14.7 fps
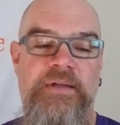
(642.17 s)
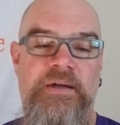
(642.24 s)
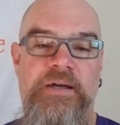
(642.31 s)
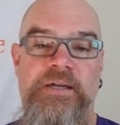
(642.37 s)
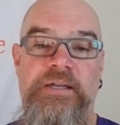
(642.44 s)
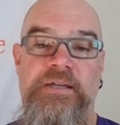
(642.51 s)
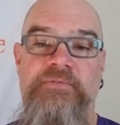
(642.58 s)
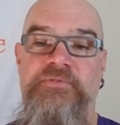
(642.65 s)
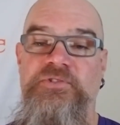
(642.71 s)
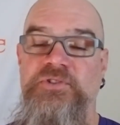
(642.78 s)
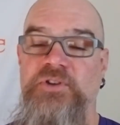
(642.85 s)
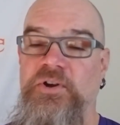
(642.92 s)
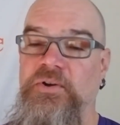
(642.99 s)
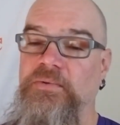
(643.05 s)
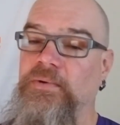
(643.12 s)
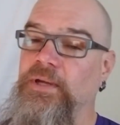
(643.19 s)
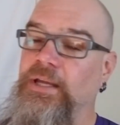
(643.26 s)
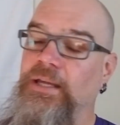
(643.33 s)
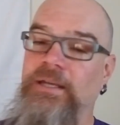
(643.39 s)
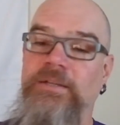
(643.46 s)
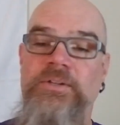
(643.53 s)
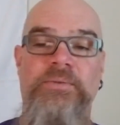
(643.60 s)
If so,
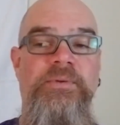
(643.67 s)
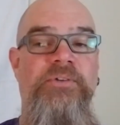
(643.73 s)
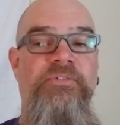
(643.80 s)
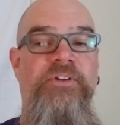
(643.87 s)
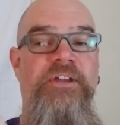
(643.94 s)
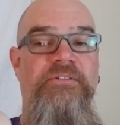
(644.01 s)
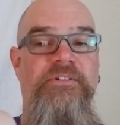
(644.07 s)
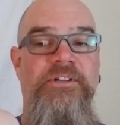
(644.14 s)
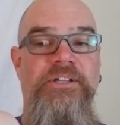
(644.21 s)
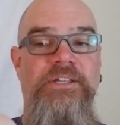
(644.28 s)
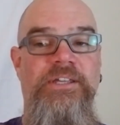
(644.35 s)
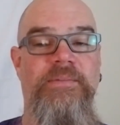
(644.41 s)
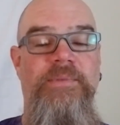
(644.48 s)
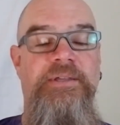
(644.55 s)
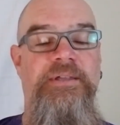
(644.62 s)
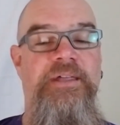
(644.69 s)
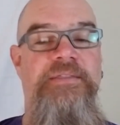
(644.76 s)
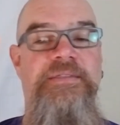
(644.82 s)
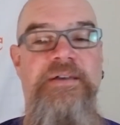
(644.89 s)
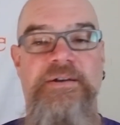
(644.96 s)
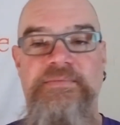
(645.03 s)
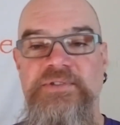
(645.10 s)
do me a favor, give me
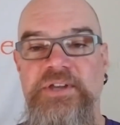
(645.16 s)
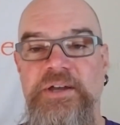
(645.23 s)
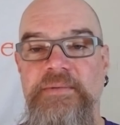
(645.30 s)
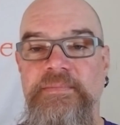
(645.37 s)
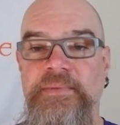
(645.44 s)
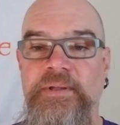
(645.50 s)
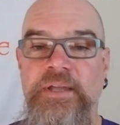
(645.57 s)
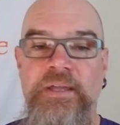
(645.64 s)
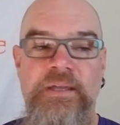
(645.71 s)
that thumbs up.